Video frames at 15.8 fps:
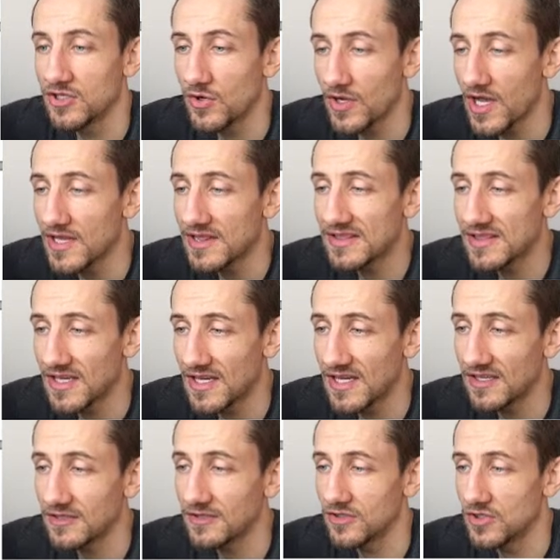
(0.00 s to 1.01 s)

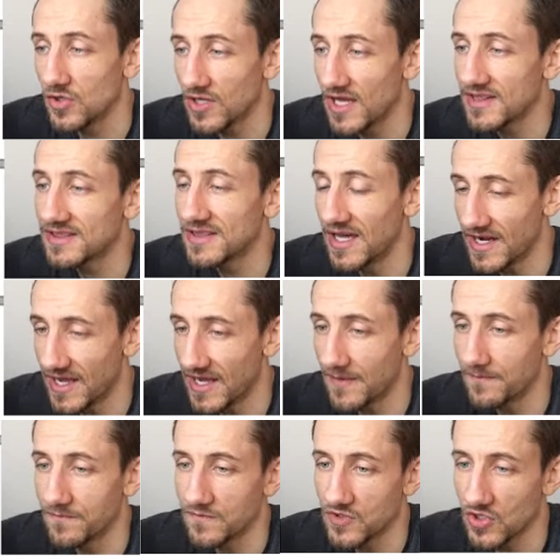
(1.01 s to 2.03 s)
yokatta,
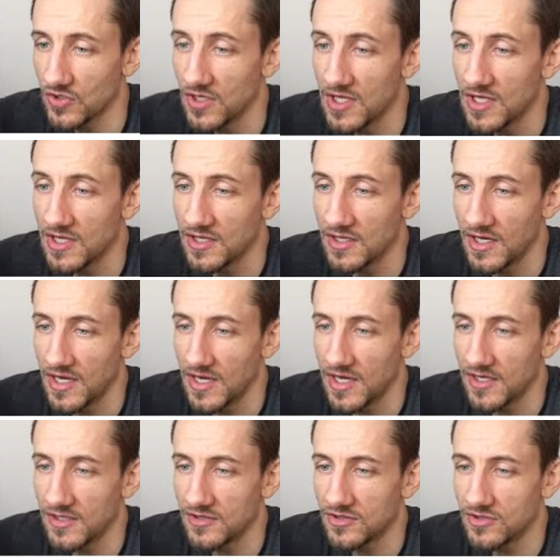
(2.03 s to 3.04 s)
yokattara. So
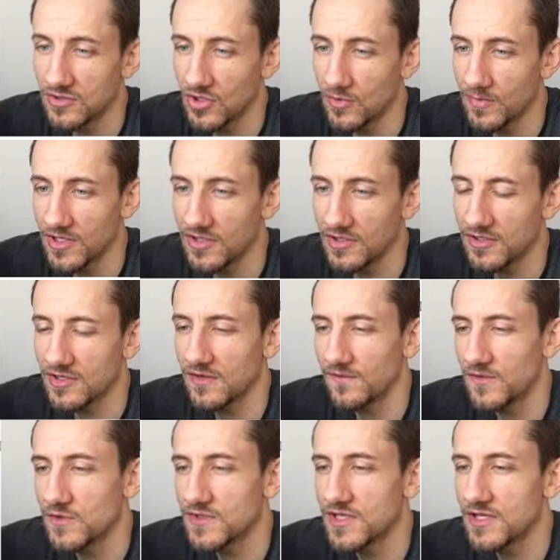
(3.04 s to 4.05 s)
Don't be
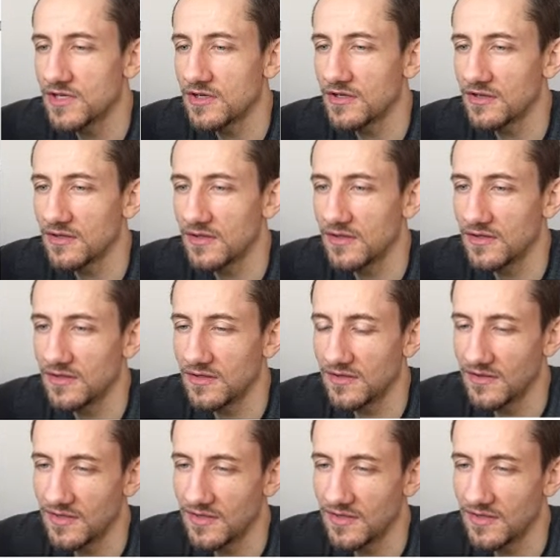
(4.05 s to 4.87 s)
confused here.